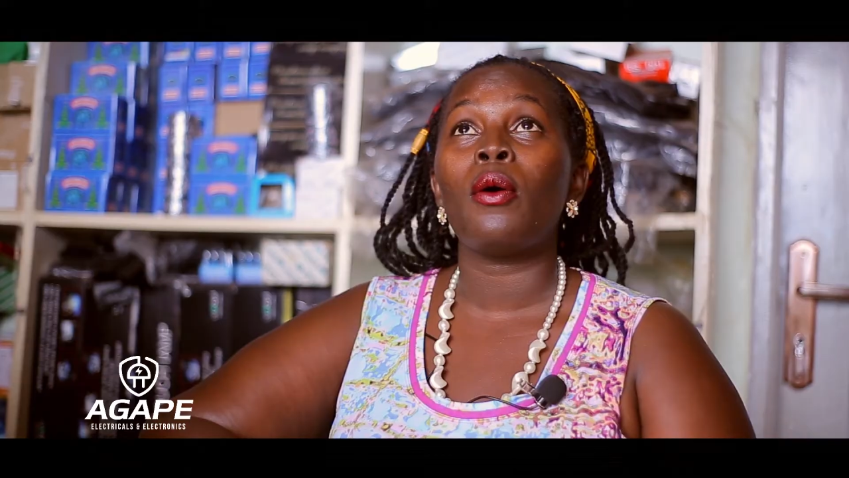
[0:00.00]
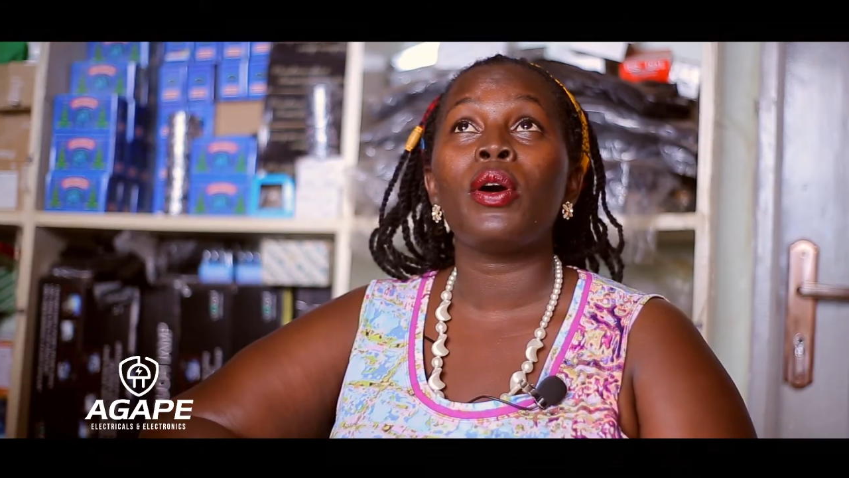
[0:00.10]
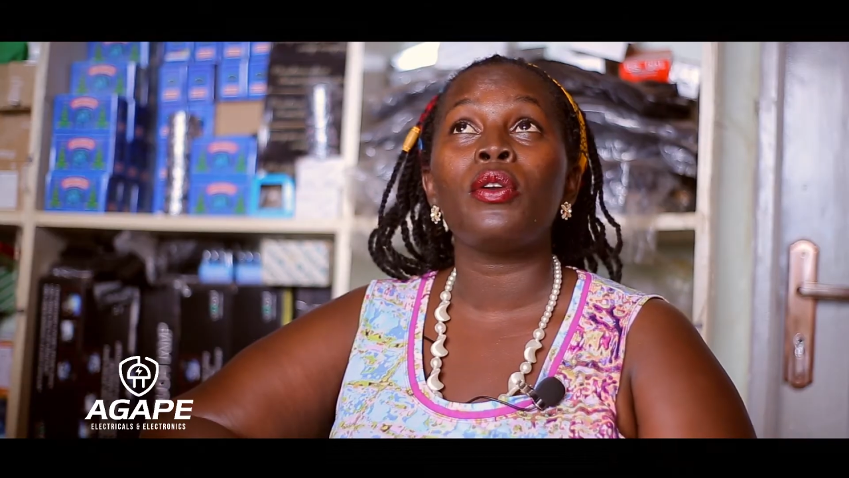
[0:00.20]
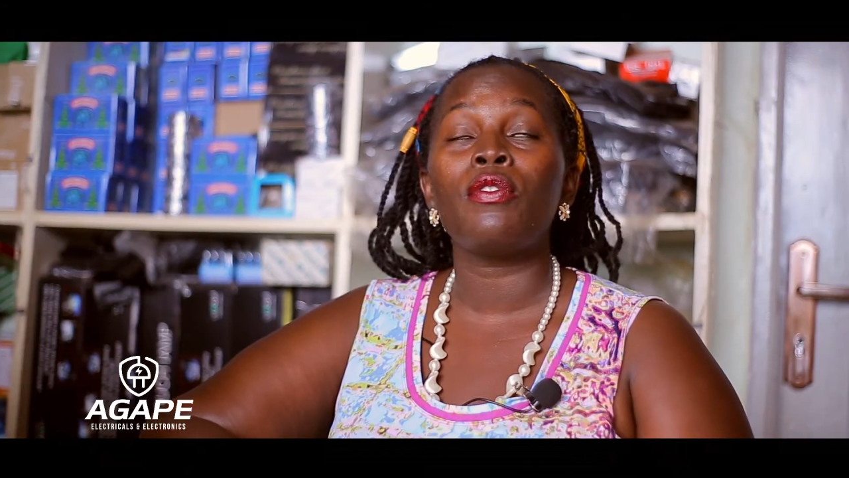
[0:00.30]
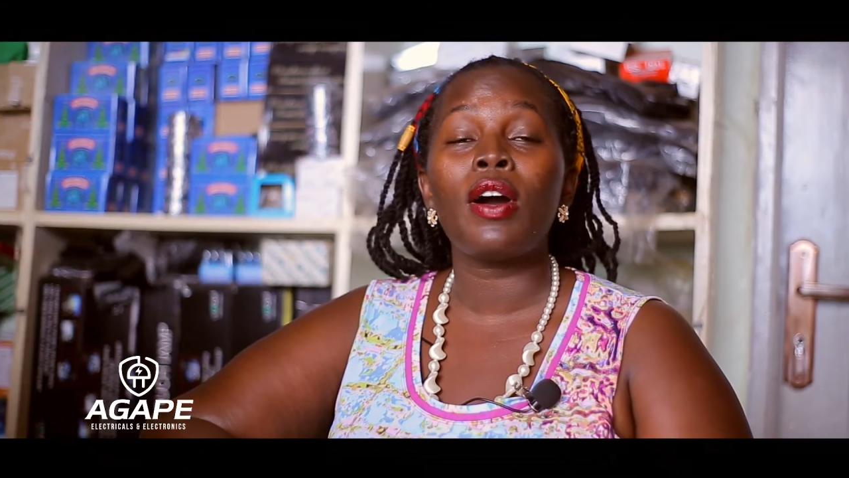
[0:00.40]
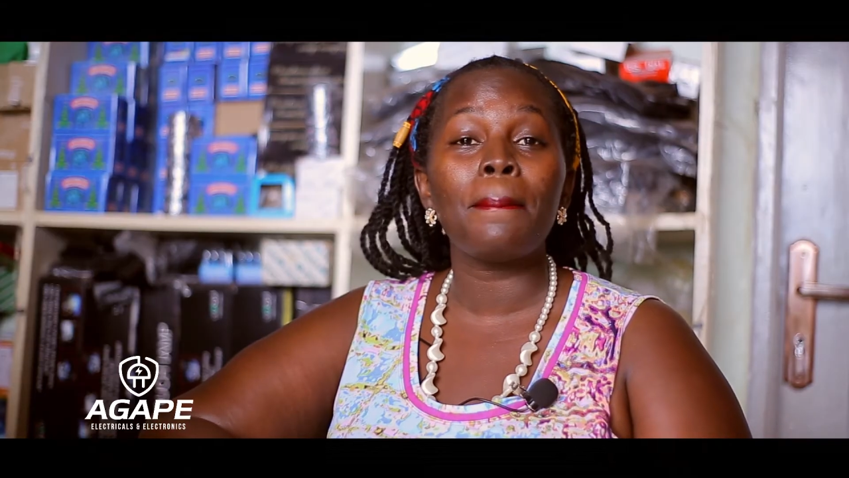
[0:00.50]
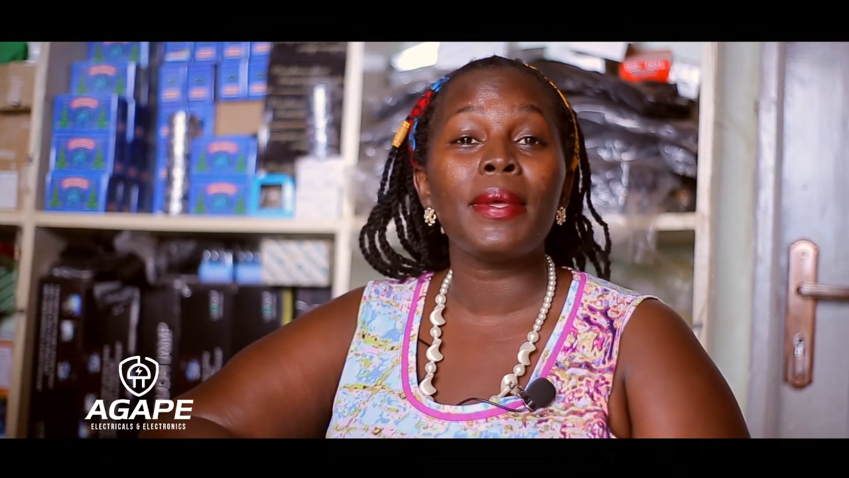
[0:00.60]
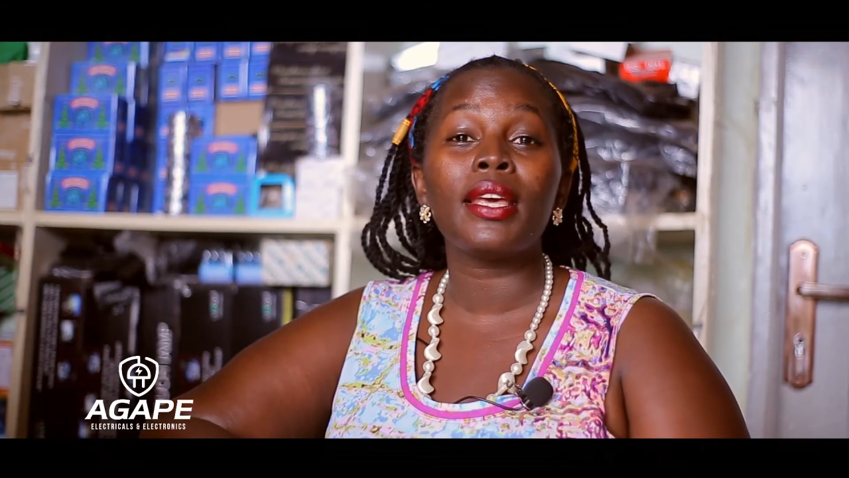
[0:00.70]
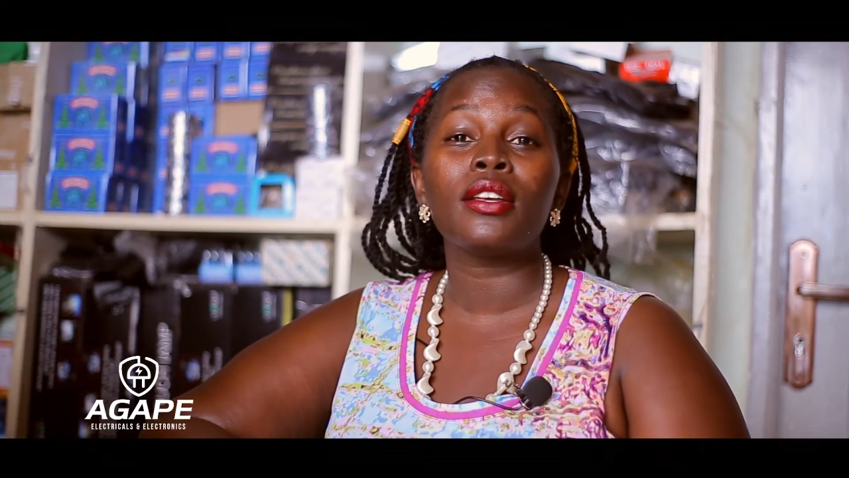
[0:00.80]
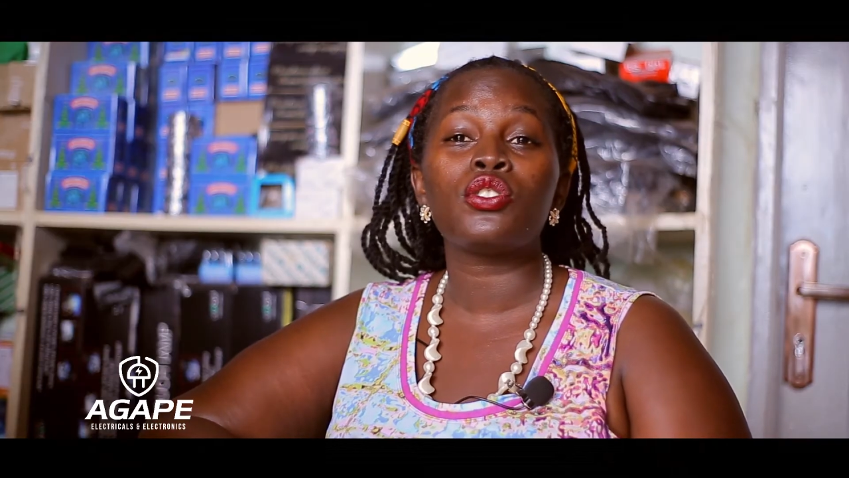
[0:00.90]
One of our
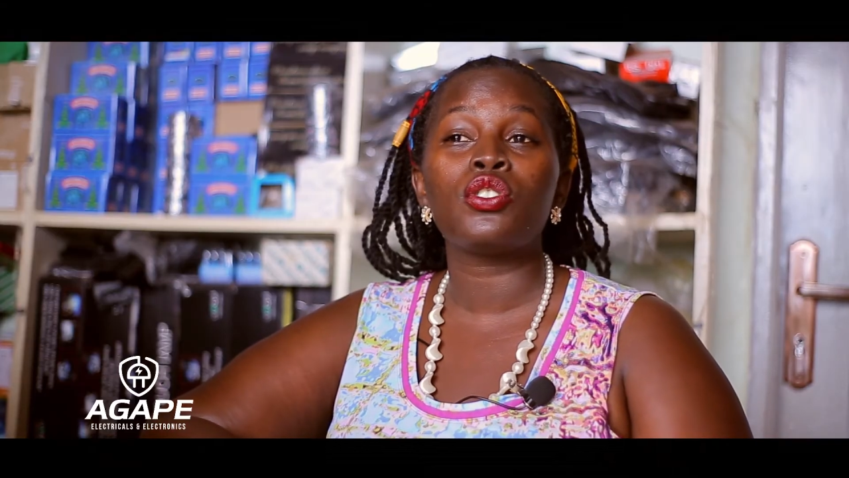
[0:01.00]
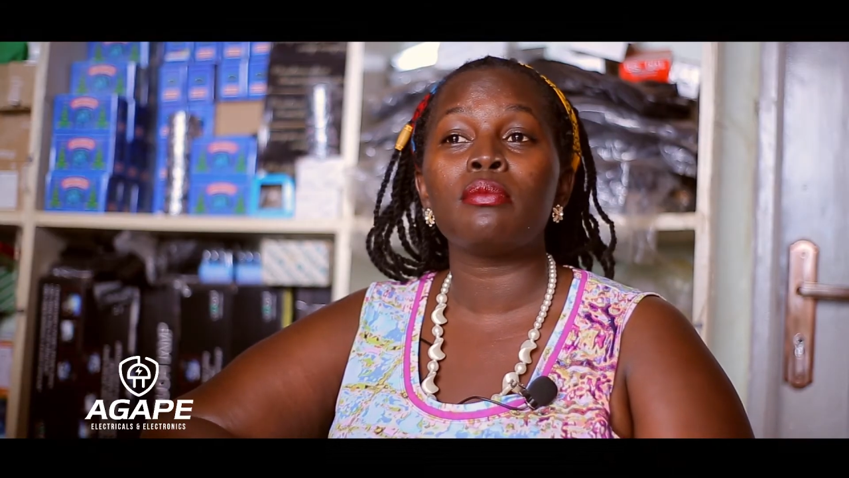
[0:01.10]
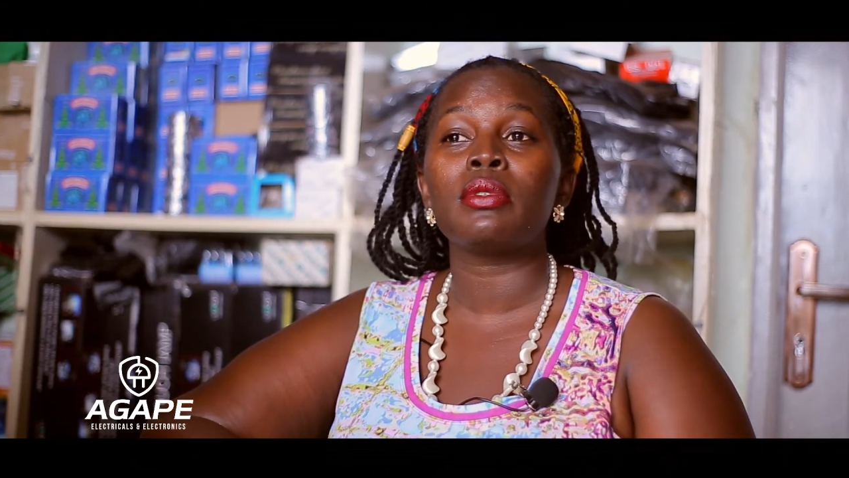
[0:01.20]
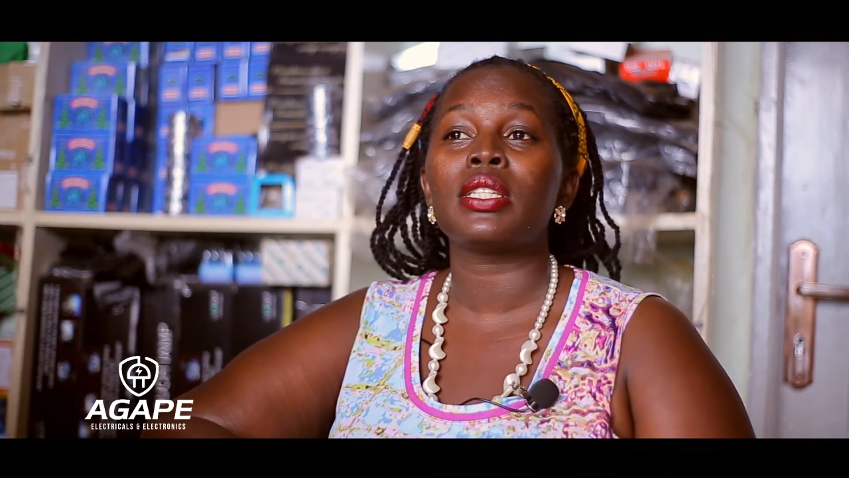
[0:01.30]
biggest dreams